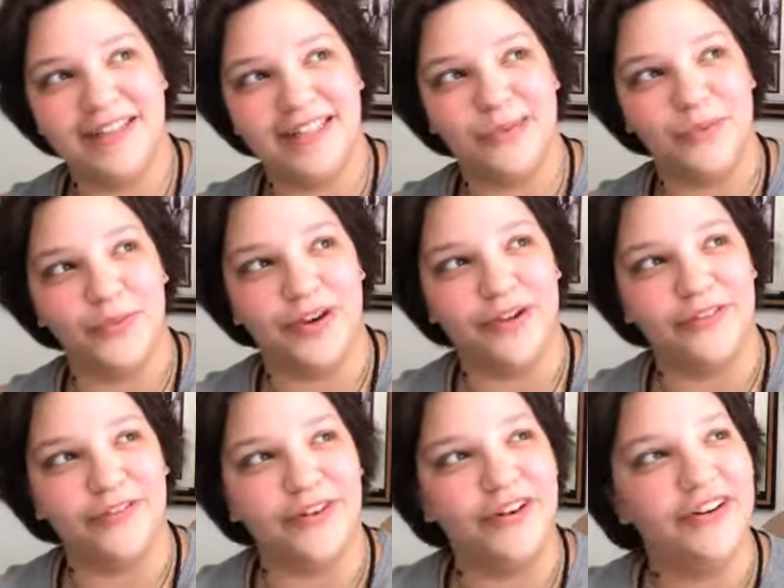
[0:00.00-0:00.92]
It's
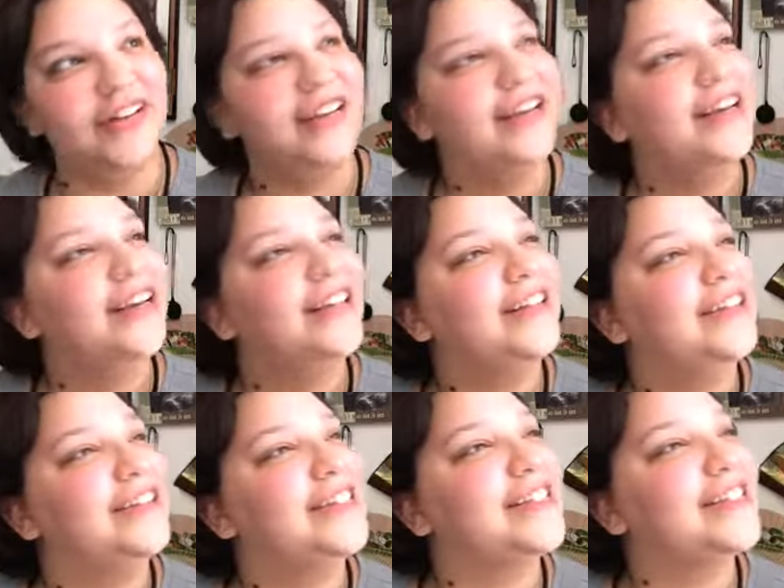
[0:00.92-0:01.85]
wonderful.
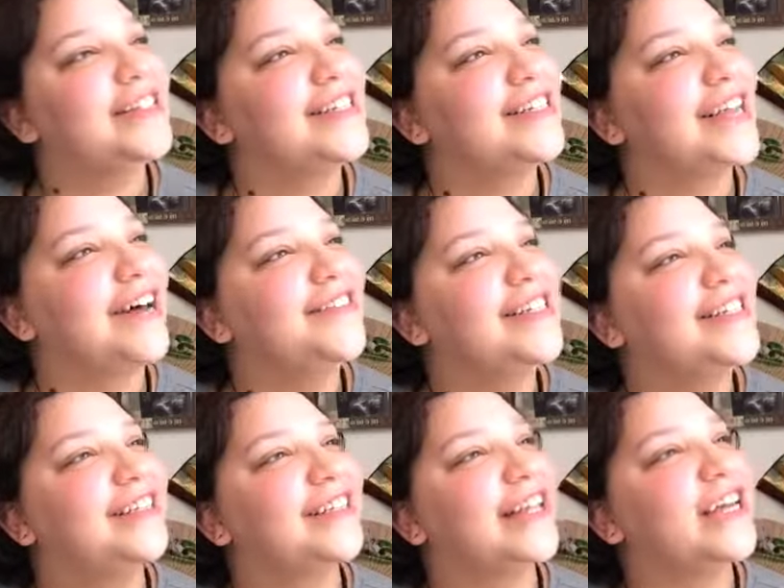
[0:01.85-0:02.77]
To see it
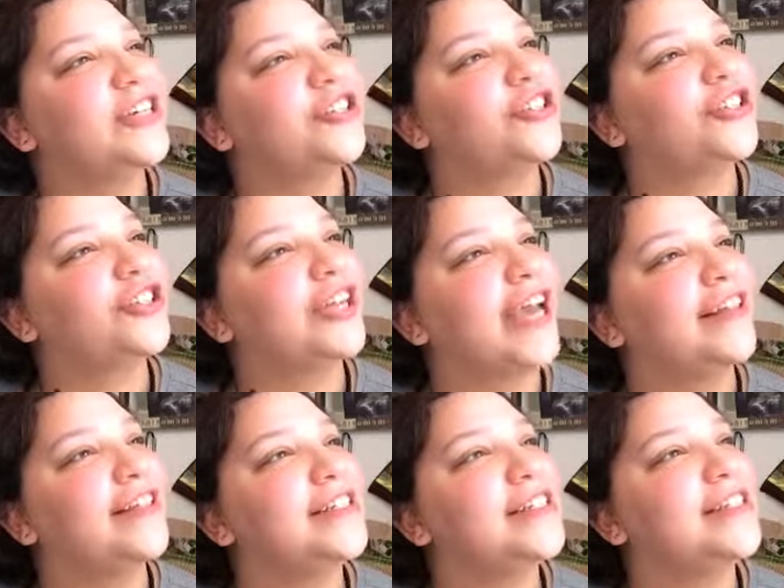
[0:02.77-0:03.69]
sounds delish.
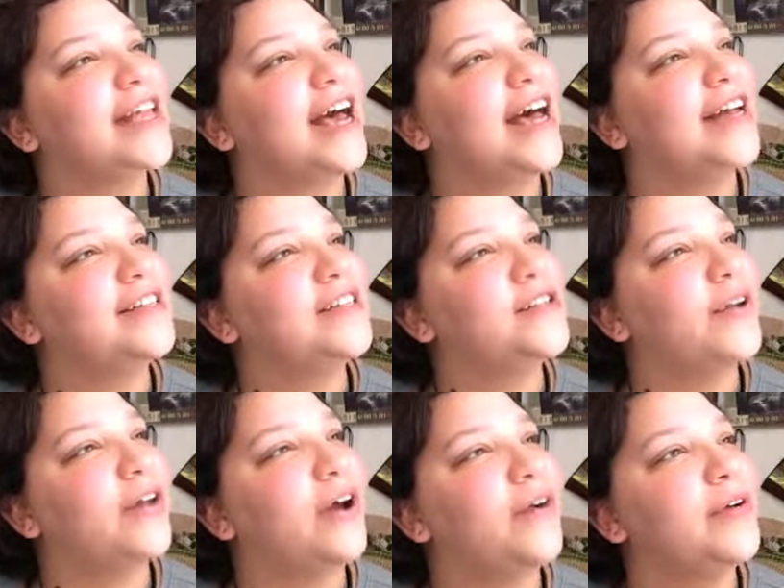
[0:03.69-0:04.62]
Caitlin says, you
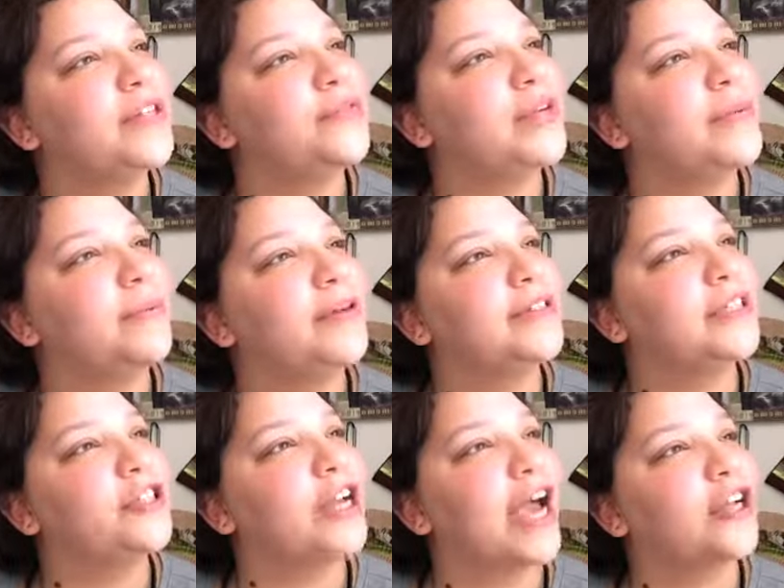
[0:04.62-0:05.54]
can always read
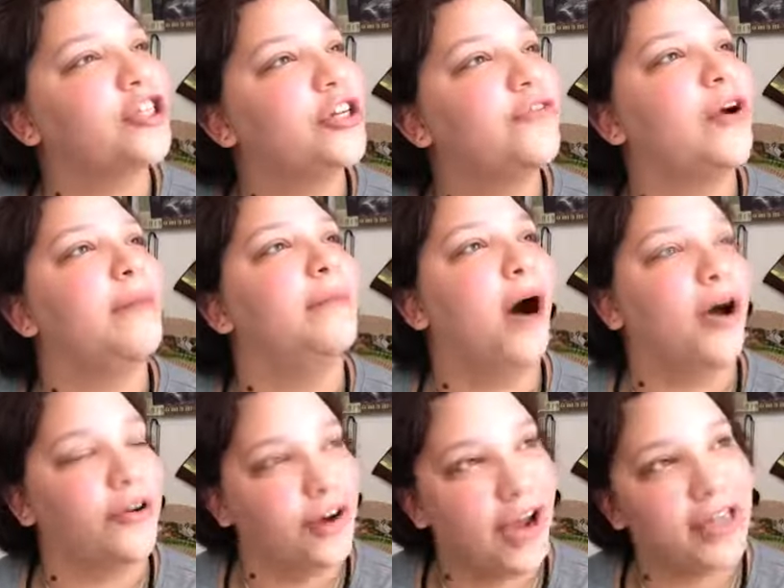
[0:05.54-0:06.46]
Percy Jackson for a
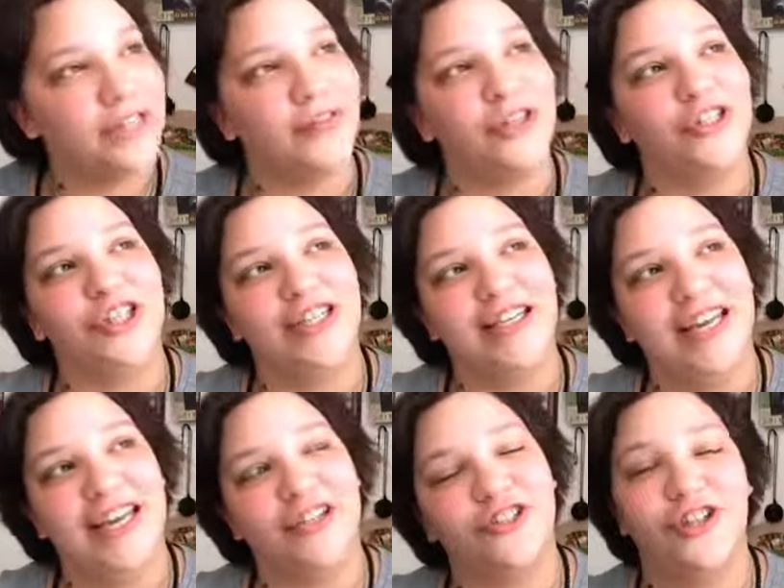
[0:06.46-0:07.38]
modernized
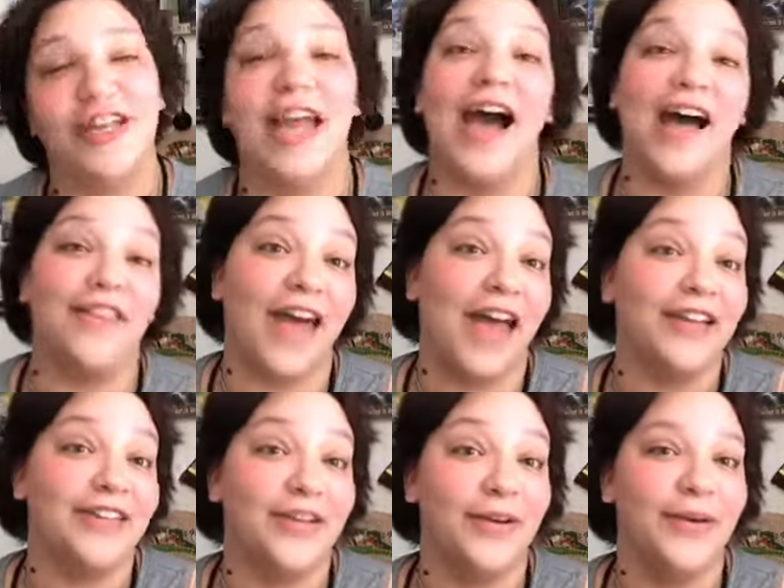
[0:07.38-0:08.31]
version-ish. Yeah,
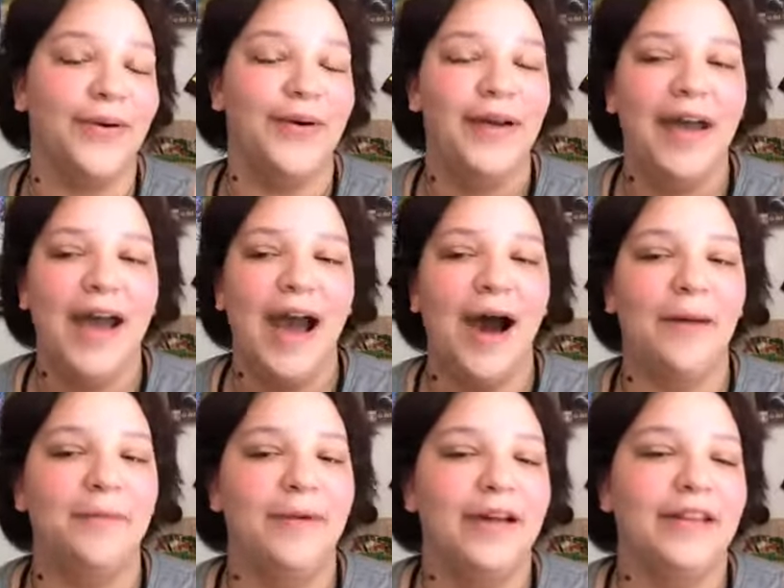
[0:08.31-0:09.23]
that too.
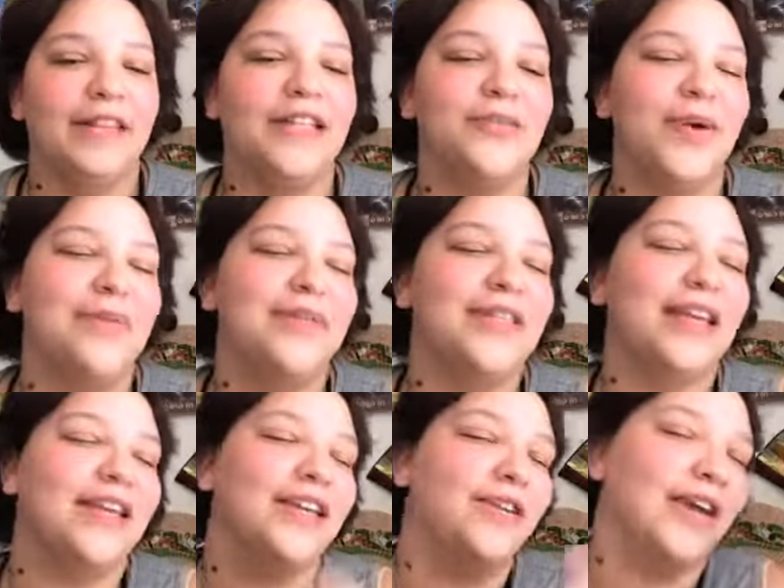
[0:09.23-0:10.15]
That's why I was
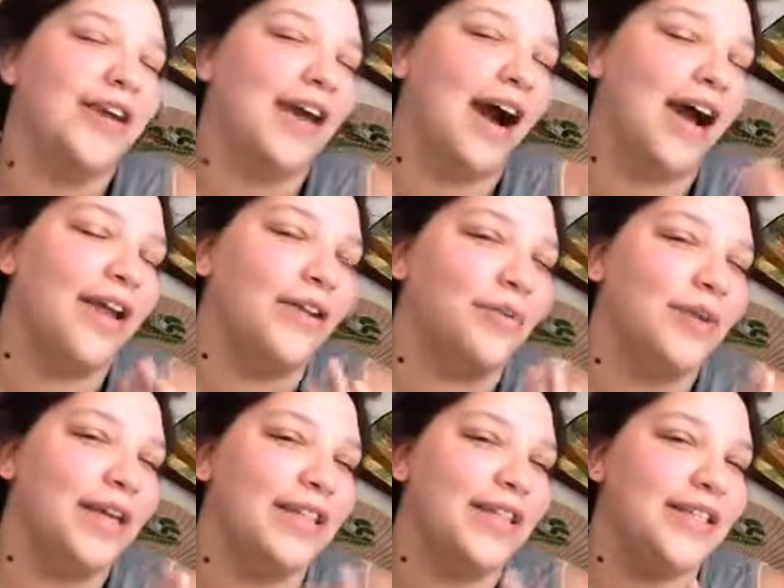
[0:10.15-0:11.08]
like, you can kind of
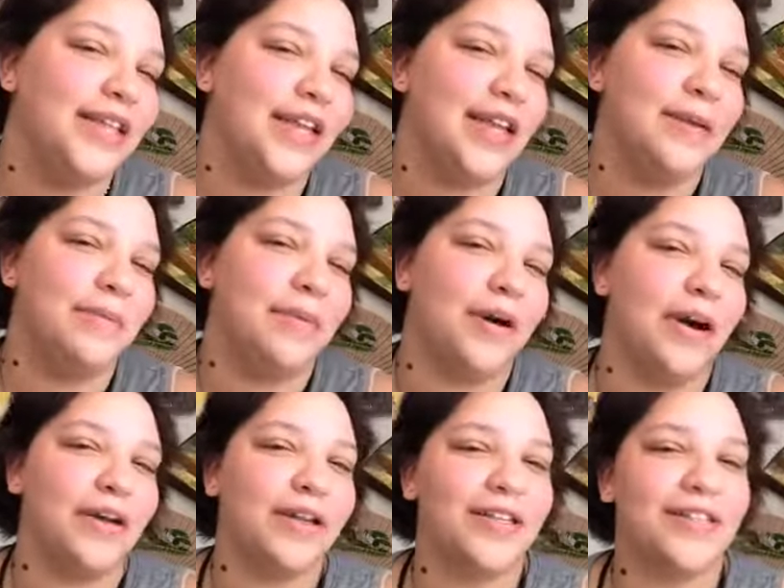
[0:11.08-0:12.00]
read the teen
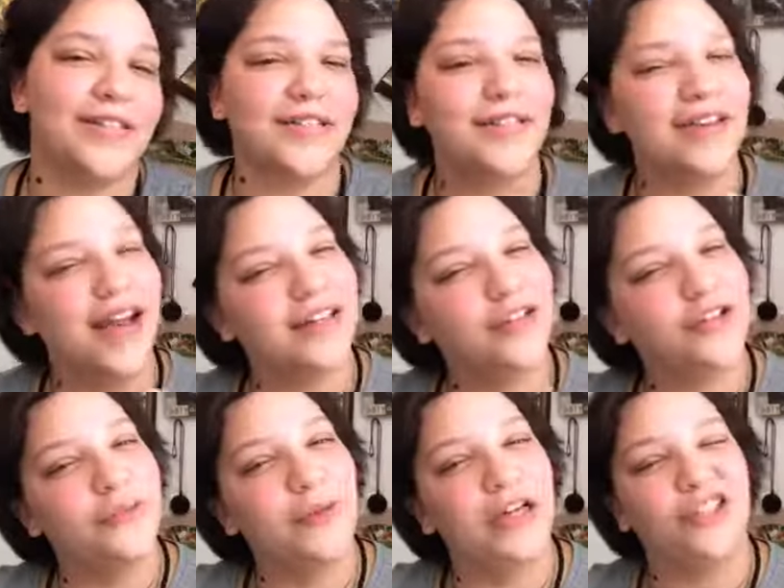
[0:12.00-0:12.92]
books. Not
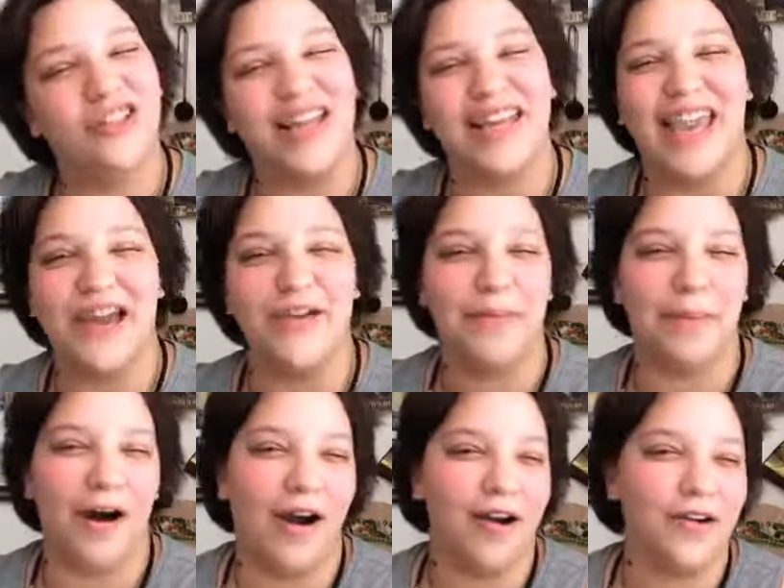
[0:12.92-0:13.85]
too much like Harry
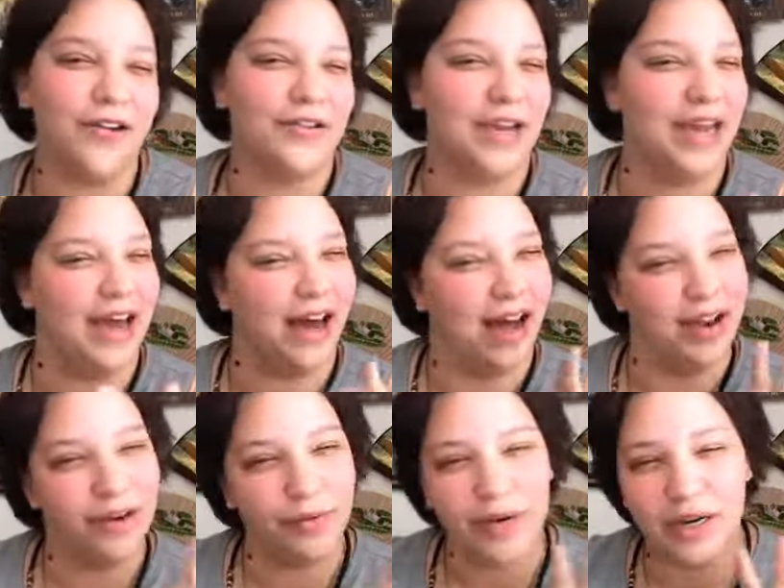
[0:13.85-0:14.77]
Potter. You can
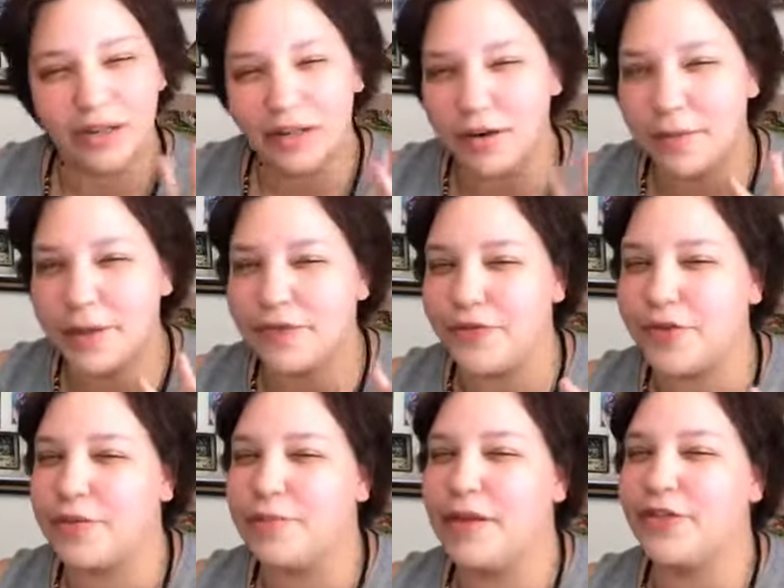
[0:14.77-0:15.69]
kind of read a little bit for
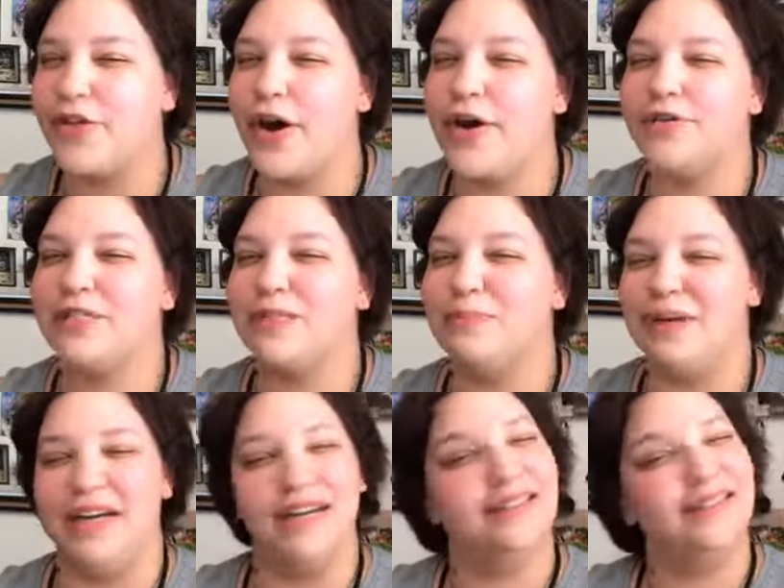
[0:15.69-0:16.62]
the mythos,
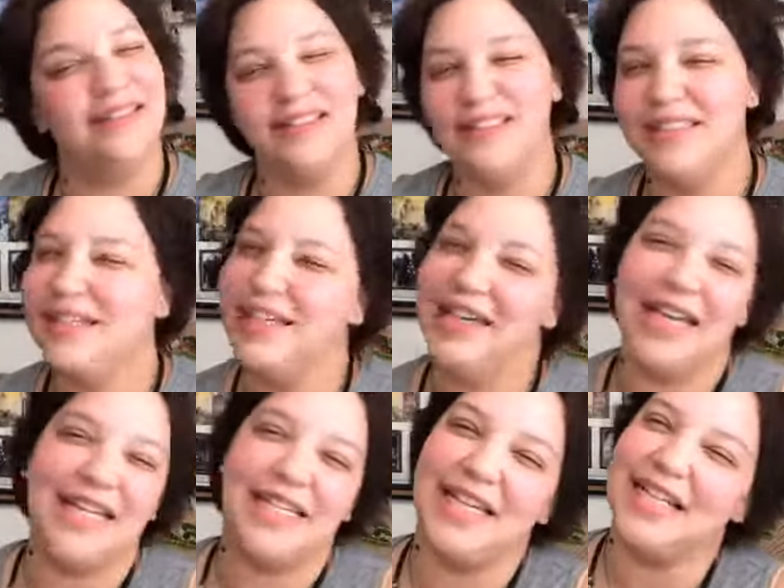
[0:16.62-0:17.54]
but
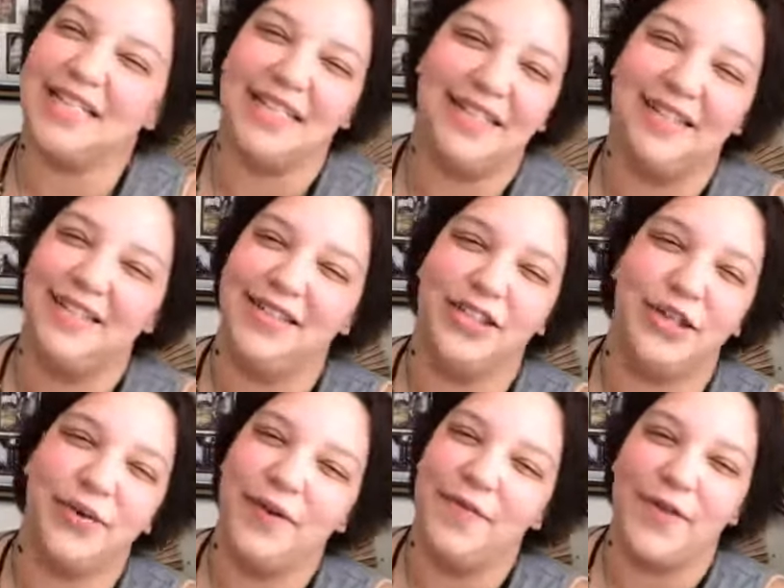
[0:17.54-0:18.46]
it doesn't
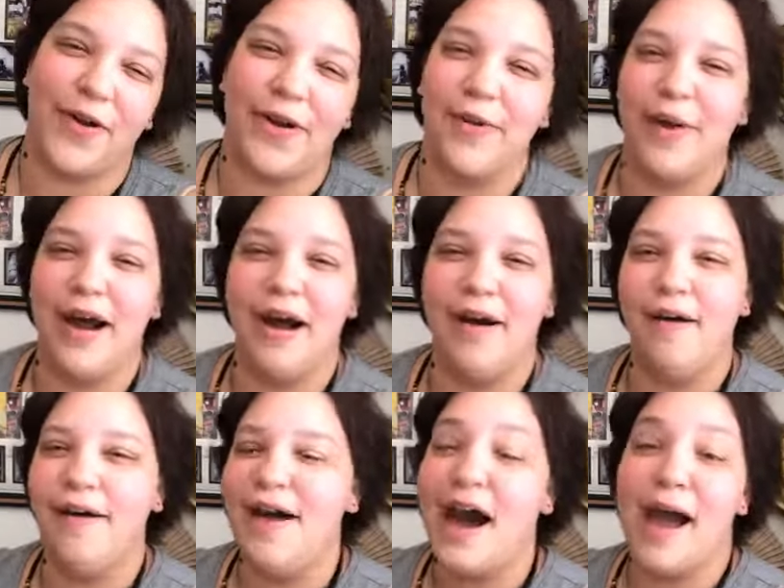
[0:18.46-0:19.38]
do it very well.